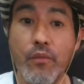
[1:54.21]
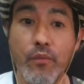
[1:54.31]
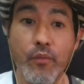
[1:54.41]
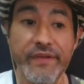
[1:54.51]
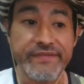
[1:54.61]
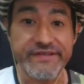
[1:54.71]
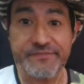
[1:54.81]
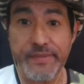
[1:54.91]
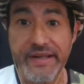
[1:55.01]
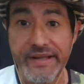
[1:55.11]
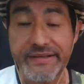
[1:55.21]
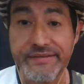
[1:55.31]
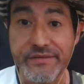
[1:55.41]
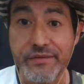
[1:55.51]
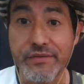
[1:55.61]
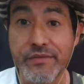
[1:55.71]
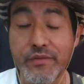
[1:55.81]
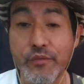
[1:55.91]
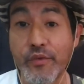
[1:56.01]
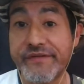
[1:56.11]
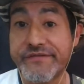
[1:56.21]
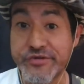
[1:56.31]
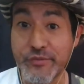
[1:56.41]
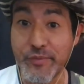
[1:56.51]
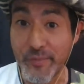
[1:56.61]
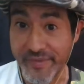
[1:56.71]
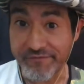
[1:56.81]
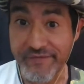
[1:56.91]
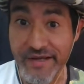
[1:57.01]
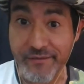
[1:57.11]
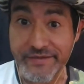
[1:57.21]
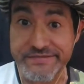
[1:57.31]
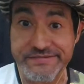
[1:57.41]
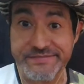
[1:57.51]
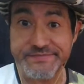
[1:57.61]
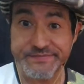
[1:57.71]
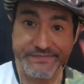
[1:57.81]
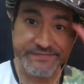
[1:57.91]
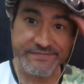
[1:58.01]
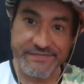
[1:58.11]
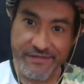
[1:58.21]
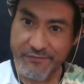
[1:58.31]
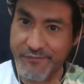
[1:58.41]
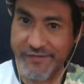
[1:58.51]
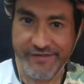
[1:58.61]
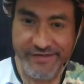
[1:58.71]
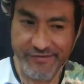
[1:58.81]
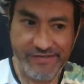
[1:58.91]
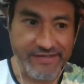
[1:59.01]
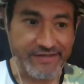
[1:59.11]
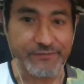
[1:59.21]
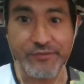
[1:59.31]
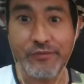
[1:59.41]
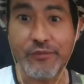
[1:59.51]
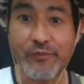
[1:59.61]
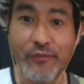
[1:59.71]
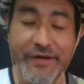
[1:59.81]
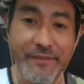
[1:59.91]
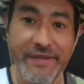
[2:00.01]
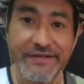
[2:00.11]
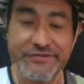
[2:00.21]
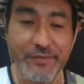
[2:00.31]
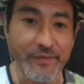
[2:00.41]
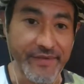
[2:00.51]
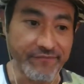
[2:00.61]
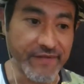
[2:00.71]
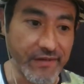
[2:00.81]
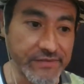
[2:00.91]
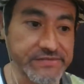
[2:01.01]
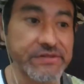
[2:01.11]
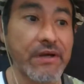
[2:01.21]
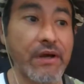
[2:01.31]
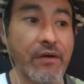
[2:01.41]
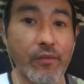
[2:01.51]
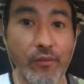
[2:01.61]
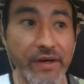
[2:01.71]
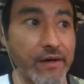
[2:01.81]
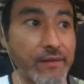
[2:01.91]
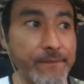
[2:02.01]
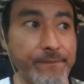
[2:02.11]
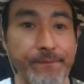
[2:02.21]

with this plant with 2 blooming flowers. Well, then you're like, well, what do you mean 2 blooming flowers? Well,